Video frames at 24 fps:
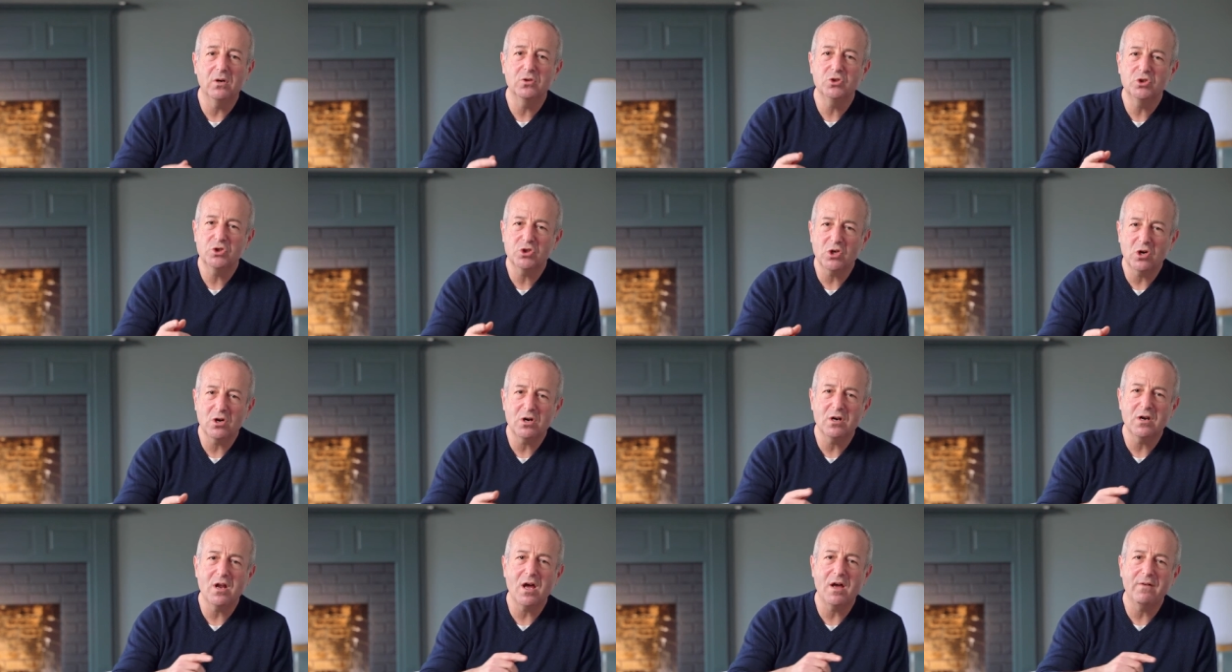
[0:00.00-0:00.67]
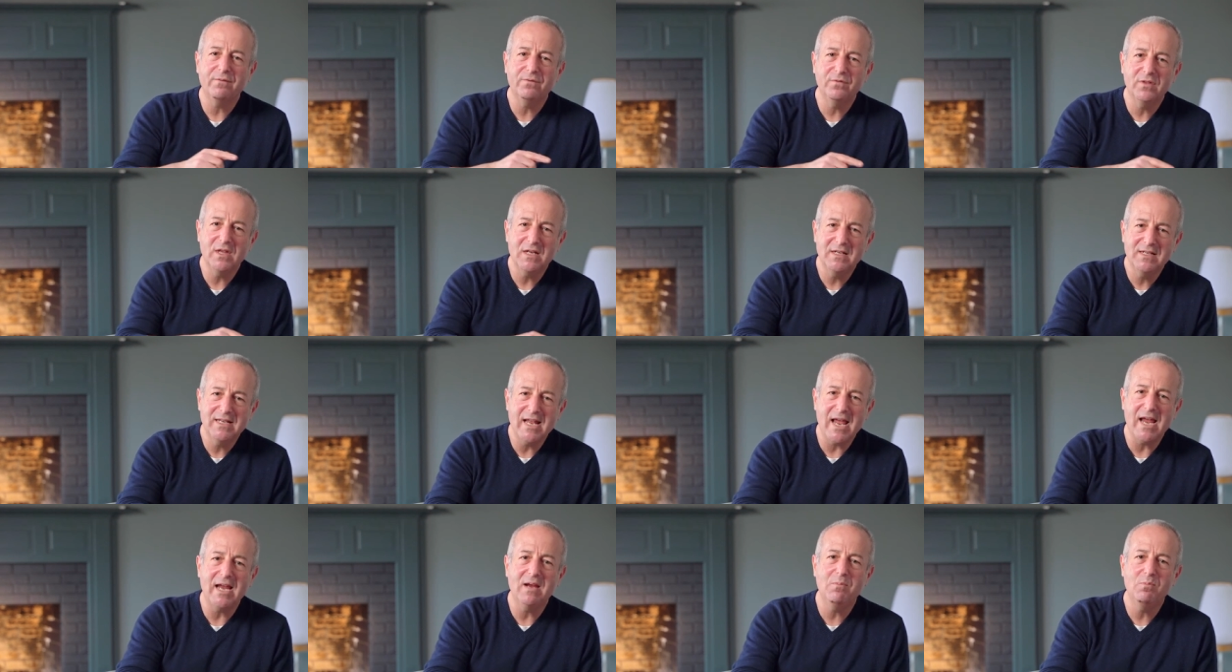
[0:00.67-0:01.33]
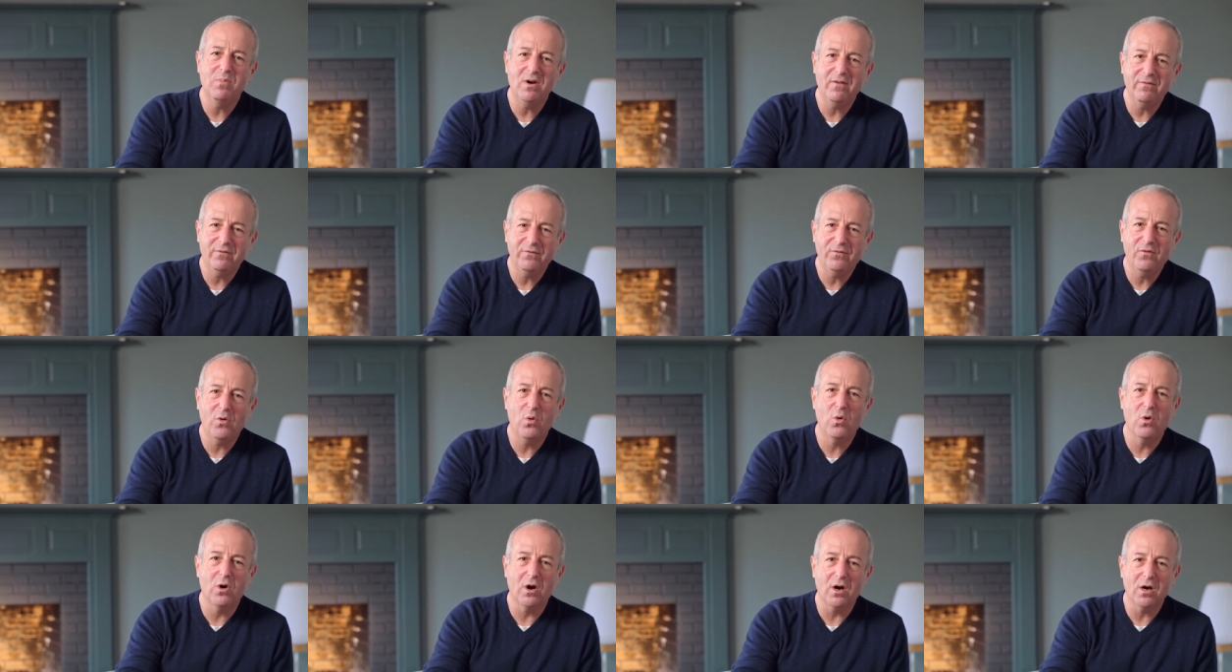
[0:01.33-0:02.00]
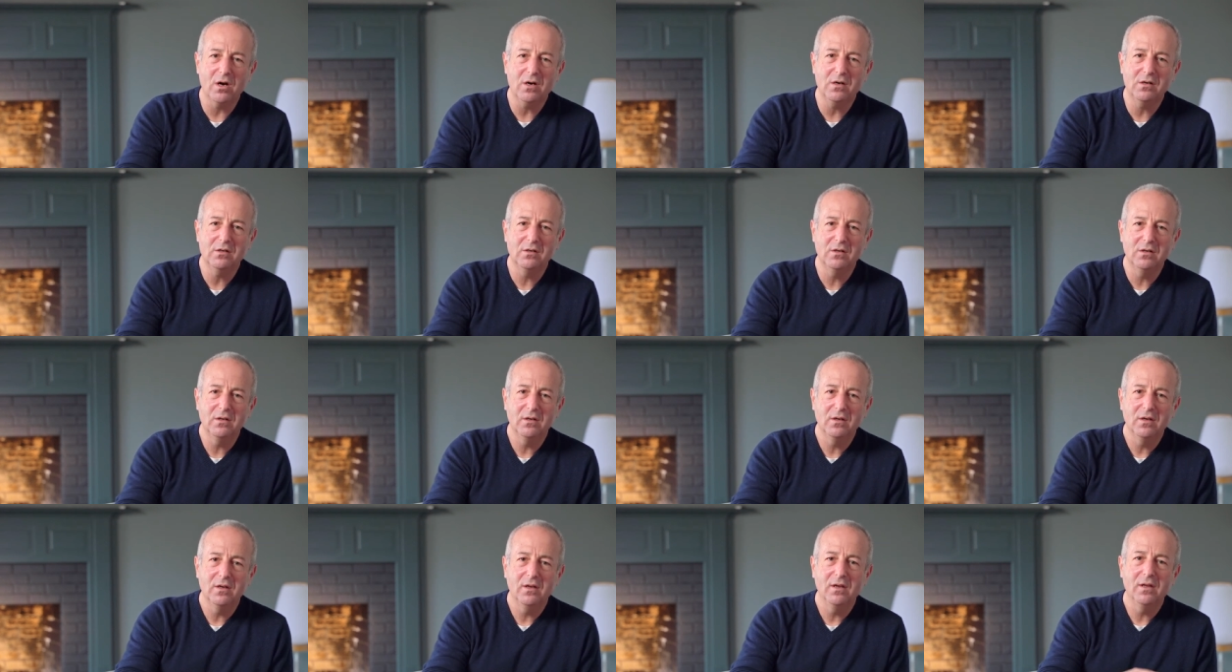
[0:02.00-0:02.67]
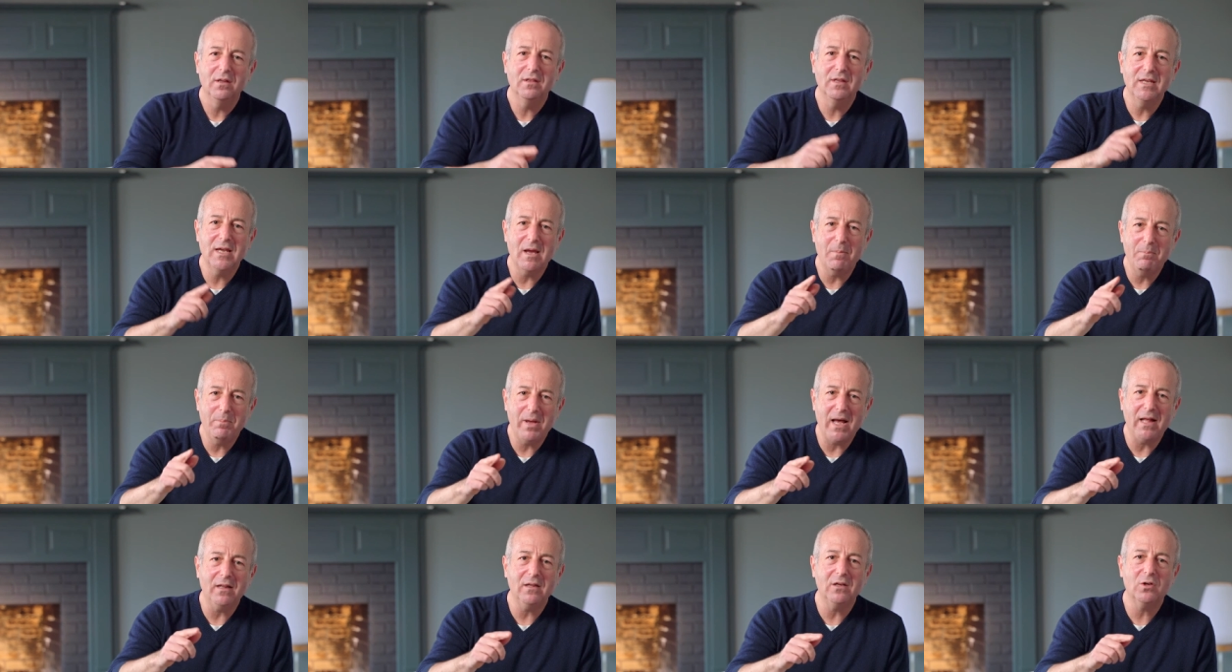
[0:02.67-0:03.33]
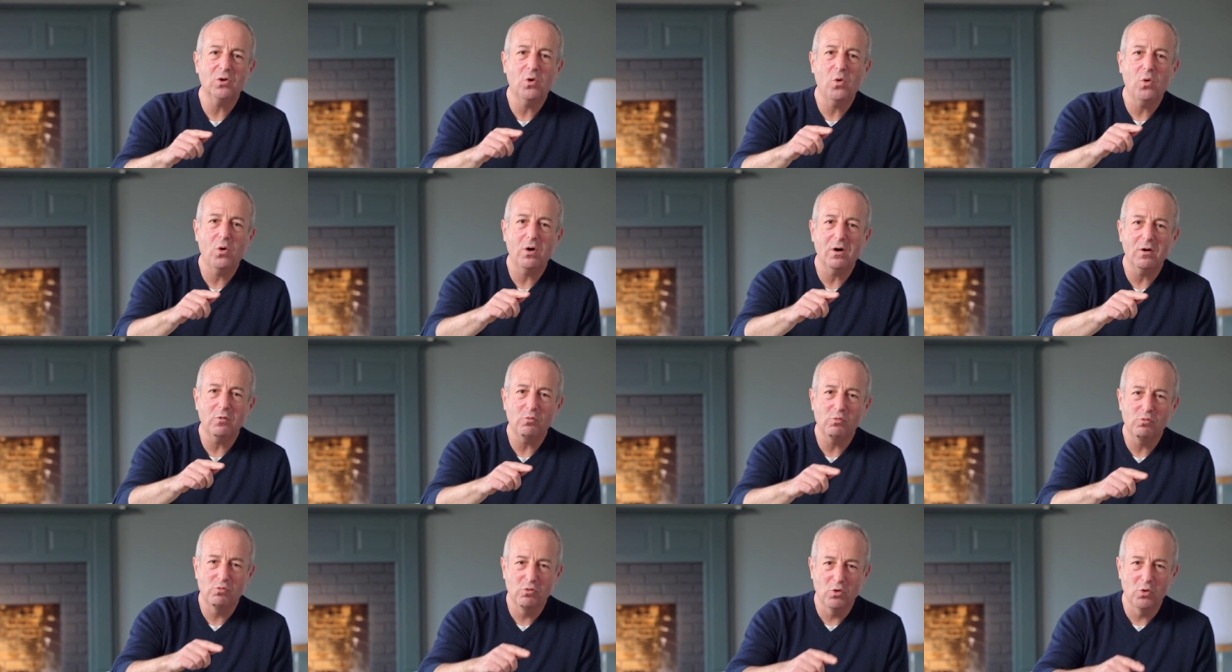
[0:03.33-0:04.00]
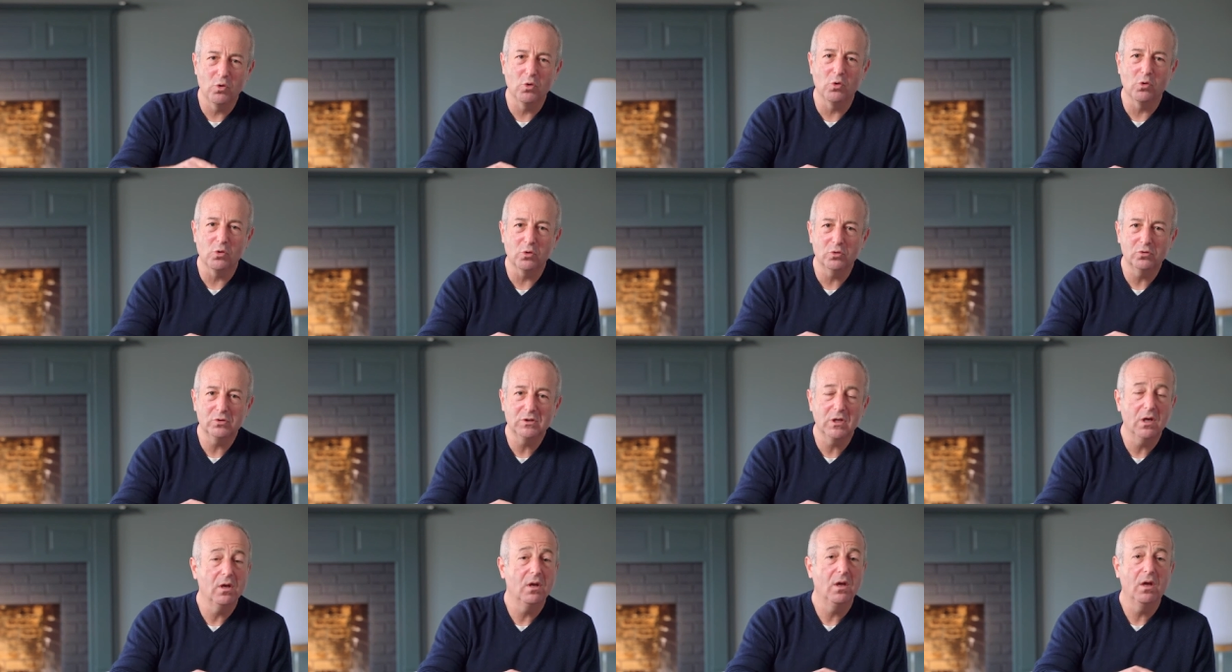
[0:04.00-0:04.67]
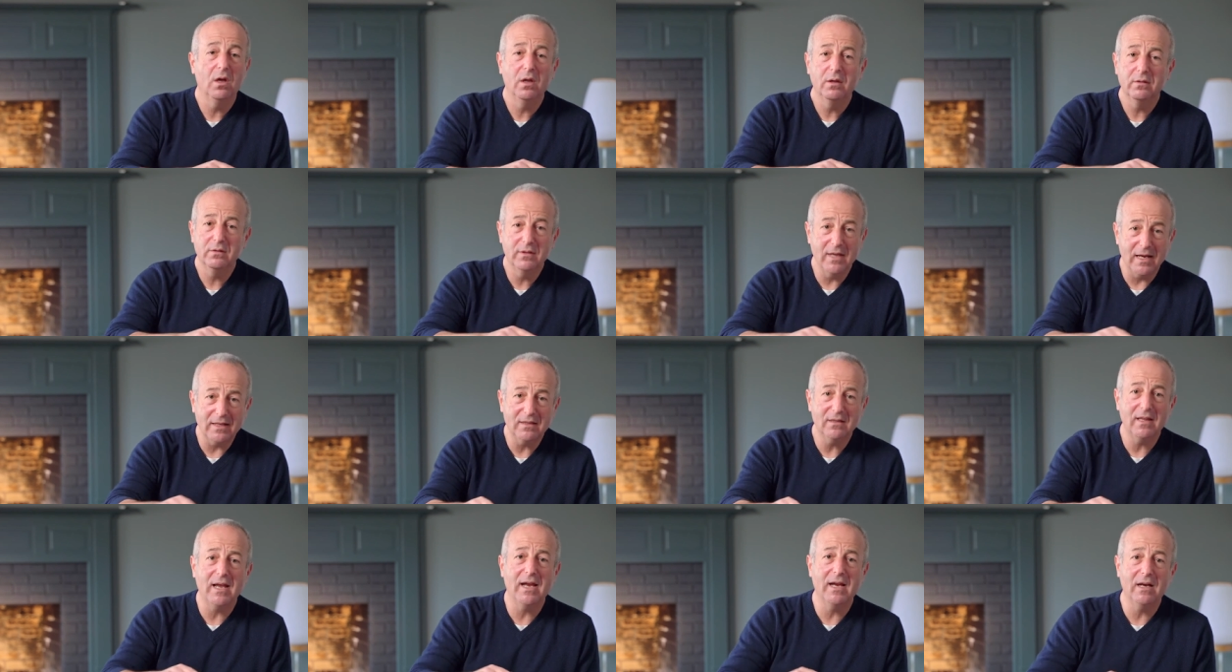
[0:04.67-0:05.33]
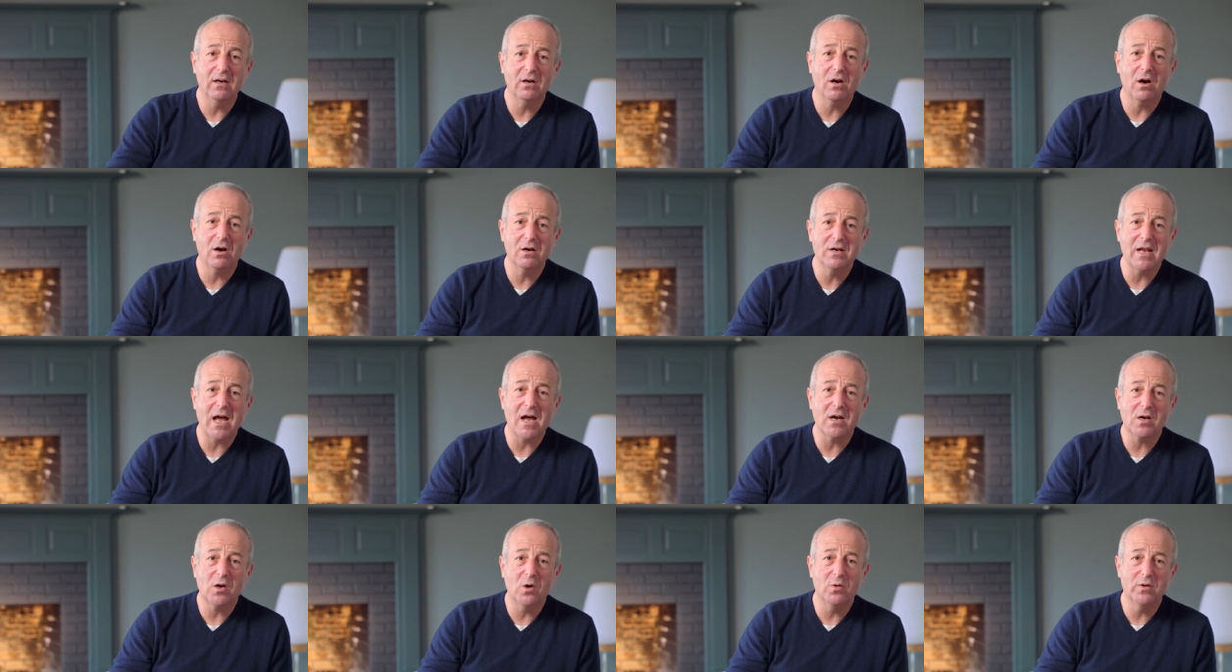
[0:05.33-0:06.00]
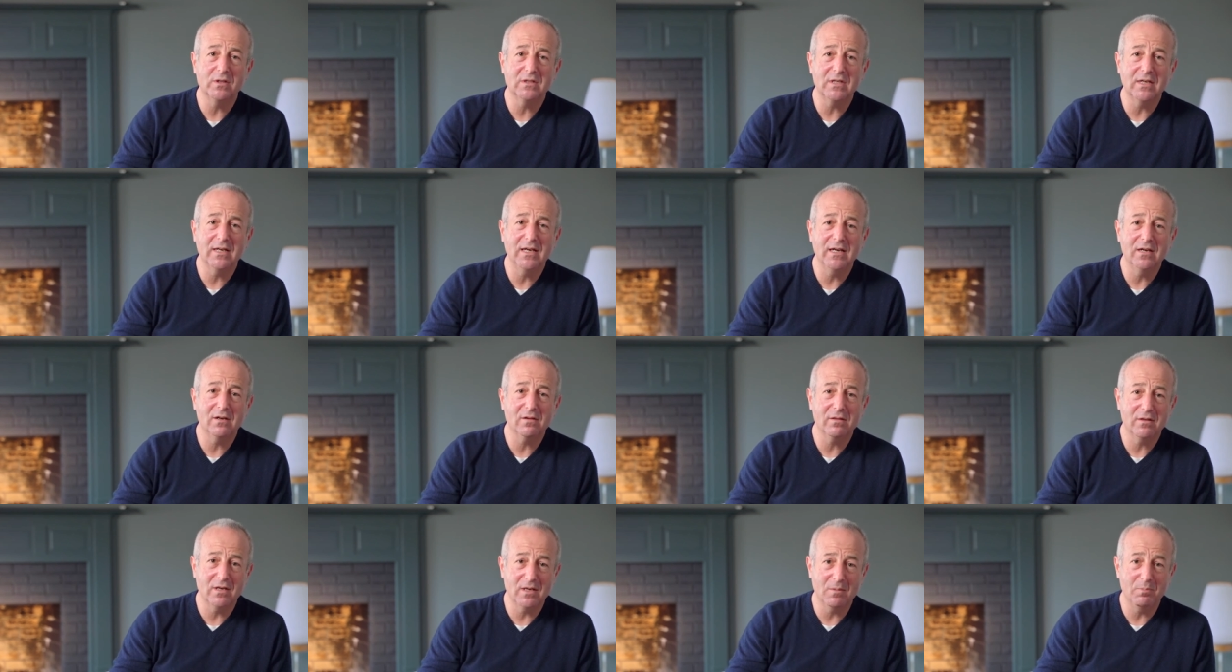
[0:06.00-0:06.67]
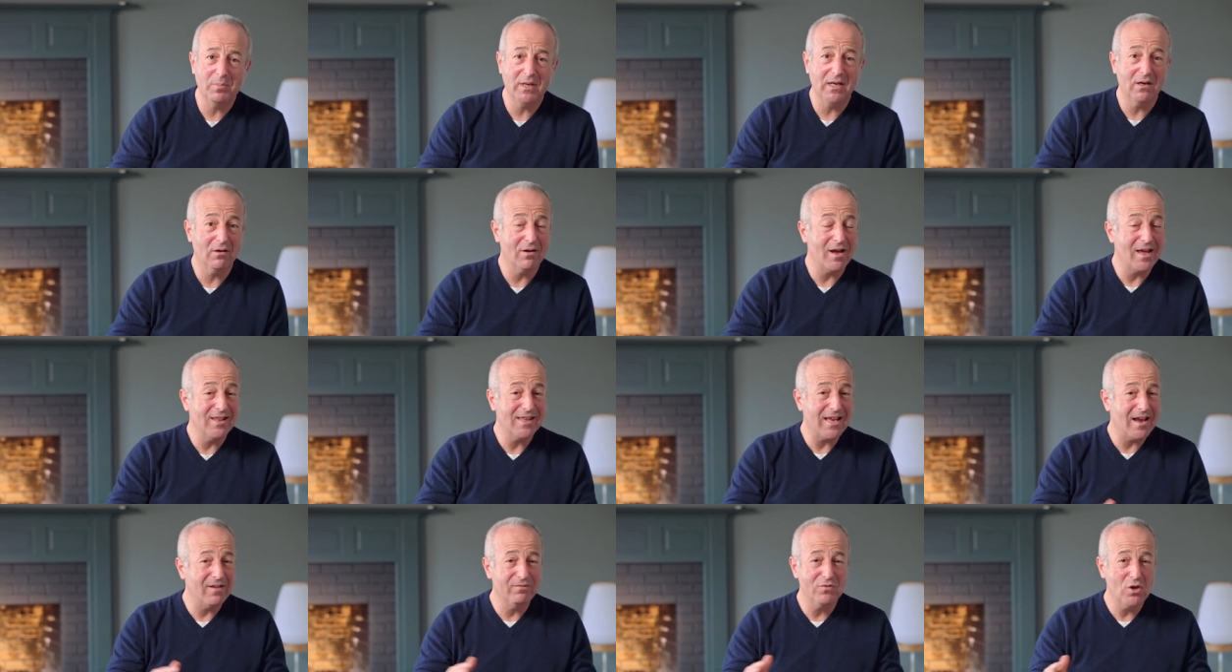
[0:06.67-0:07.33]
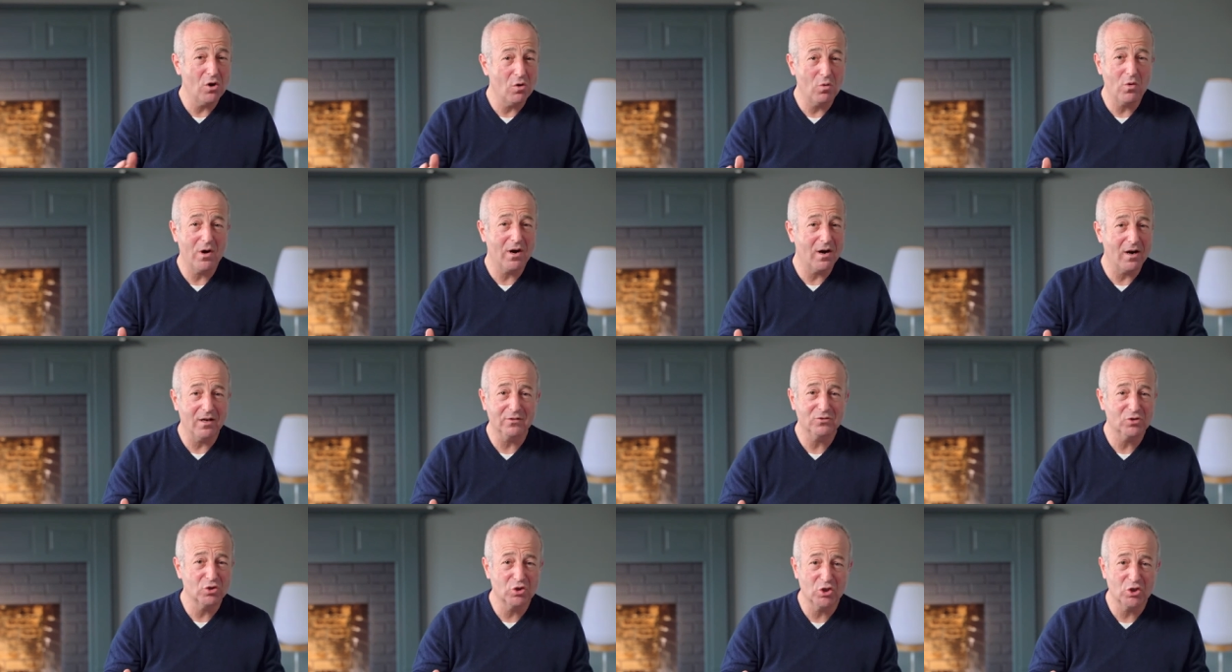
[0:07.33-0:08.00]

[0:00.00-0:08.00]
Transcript: Sure enough, the day before, the appellate court ruled that they are not going to hear the appeal and they have nowhere else to